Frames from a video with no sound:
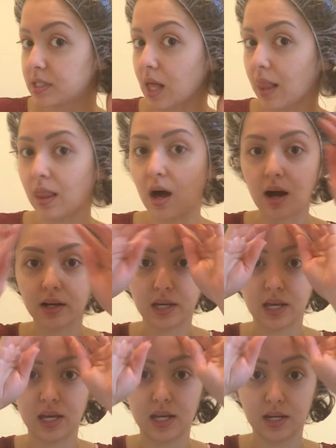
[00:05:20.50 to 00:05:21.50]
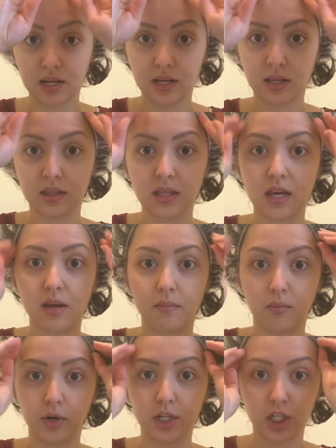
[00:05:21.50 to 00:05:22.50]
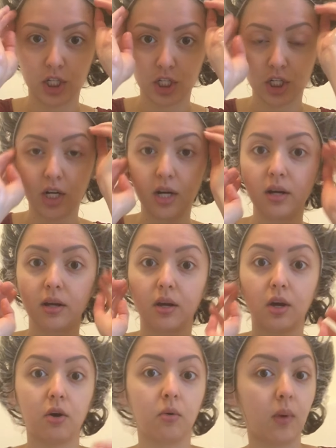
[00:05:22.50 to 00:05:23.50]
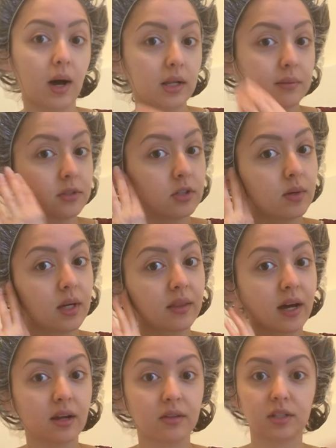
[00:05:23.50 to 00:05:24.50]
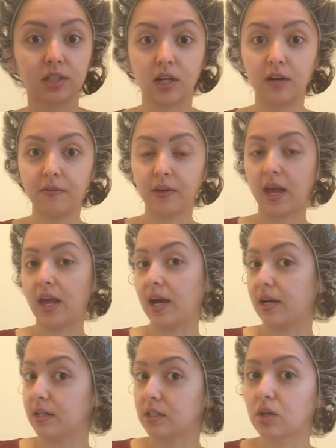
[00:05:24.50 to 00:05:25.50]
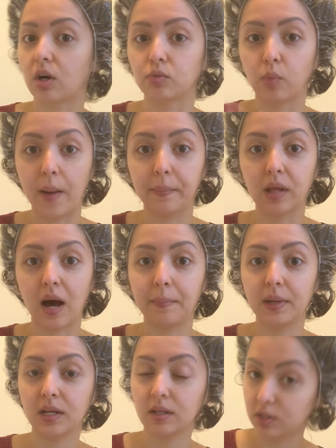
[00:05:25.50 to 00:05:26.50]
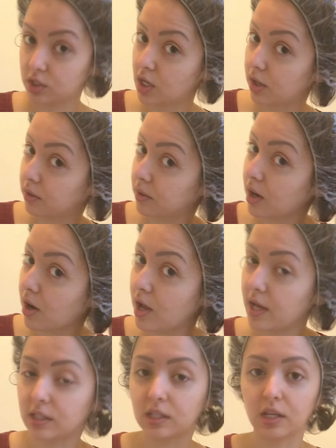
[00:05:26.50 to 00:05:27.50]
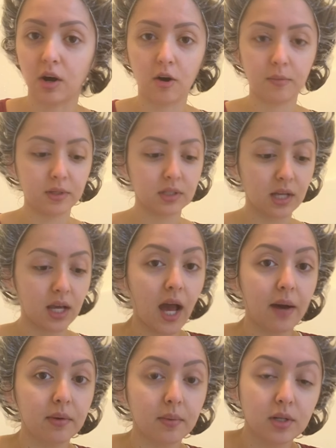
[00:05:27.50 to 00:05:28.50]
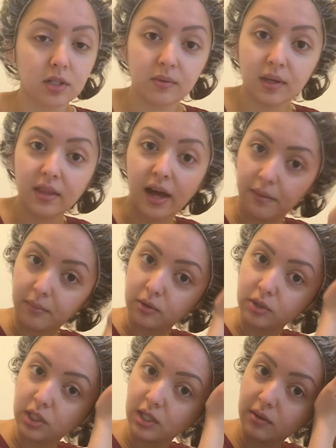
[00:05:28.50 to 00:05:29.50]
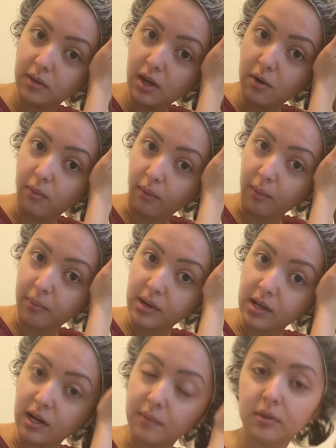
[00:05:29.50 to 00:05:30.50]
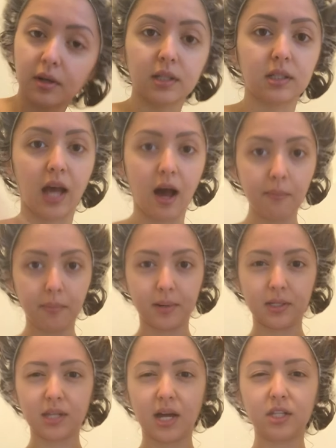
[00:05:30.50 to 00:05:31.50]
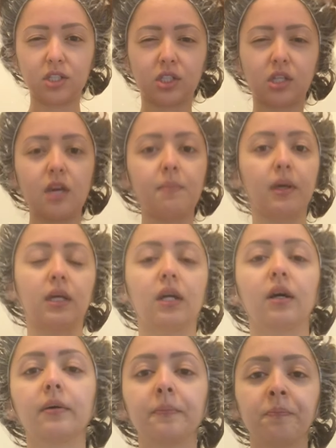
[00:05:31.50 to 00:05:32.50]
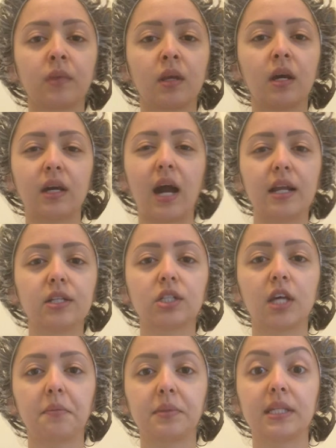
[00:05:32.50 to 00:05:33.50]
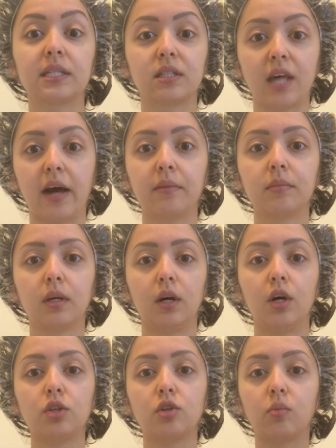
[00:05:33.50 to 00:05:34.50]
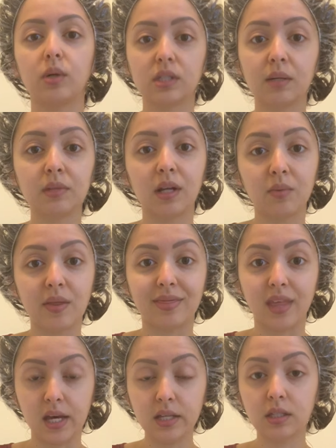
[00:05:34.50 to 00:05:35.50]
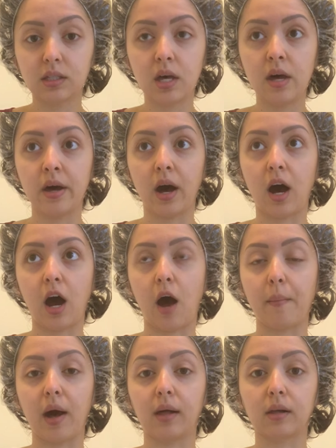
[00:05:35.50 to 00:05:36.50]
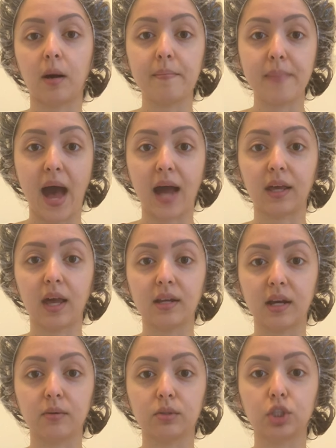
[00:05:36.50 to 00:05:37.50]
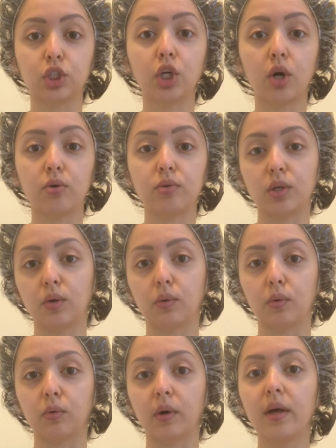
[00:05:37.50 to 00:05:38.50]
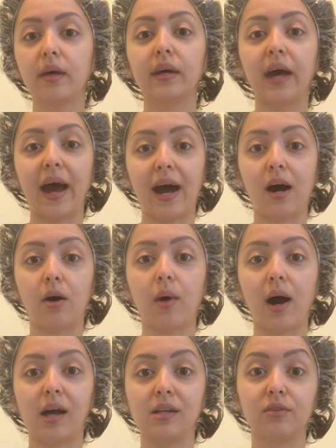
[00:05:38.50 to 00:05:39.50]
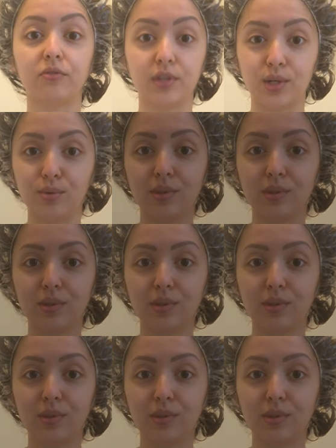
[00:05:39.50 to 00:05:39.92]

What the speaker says: lock in the moisture while I'm doing that other stuff, and it's called wet plopping. So it's almost like how we were doing that motion where we're putting it up to our scalp, but it's kind of just keeping here. Kind of just helps it set. So once I'm done with this, I'll come back and I will show you how I diffuse